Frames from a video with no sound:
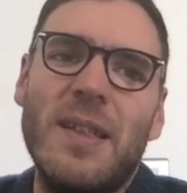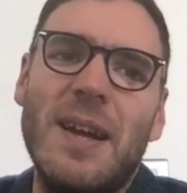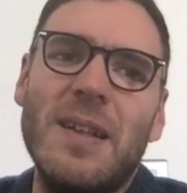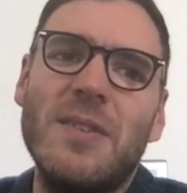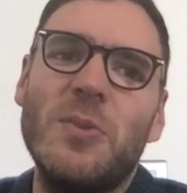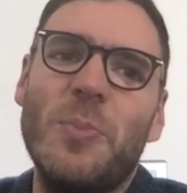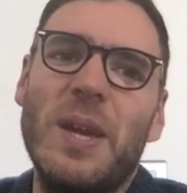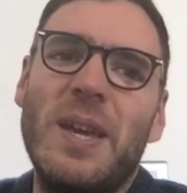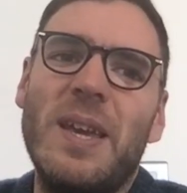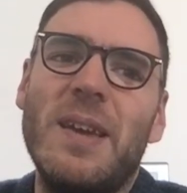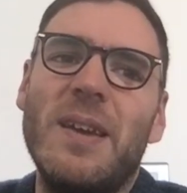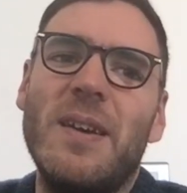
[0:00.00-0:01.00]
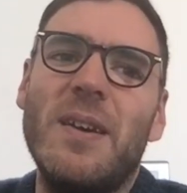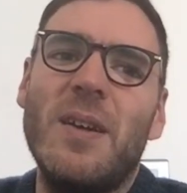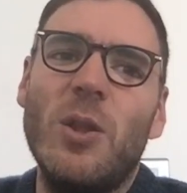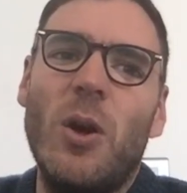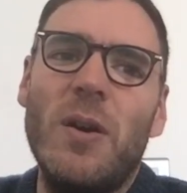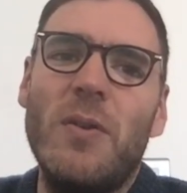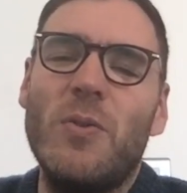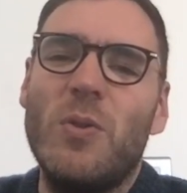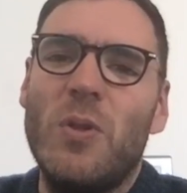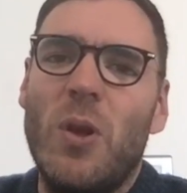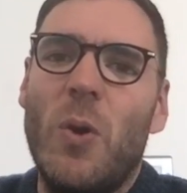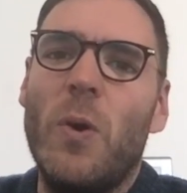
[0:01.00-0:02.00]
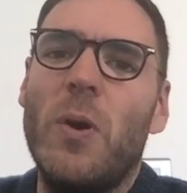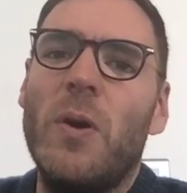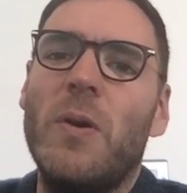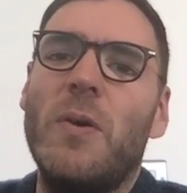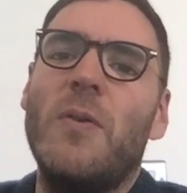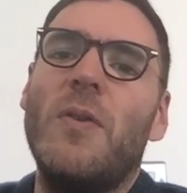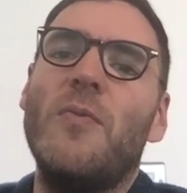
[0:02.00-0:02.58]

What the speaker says: that to make it a lot lower